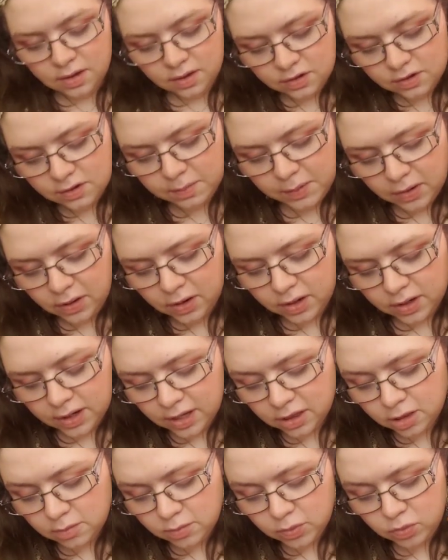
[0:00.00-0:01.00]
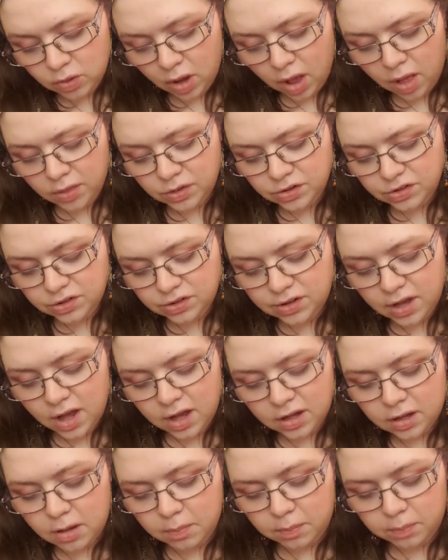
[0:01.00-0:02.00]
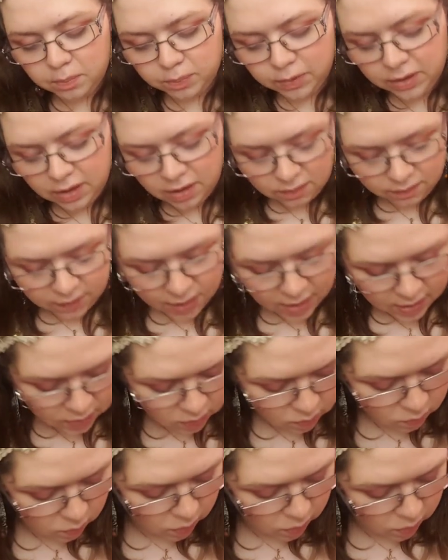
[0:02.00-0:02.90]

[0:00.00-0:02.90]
Spirit, can the Moonology deck give any